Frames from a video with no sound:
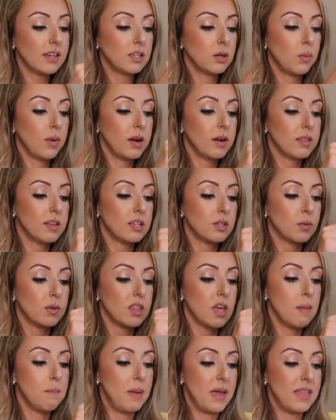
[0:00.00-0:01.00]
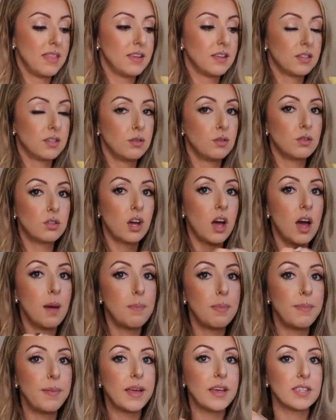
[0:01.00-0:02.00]
like to wear these with a bathing suit
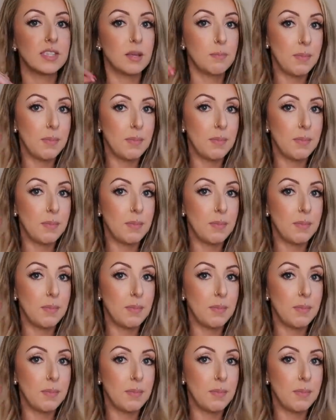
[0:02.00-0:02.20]
top because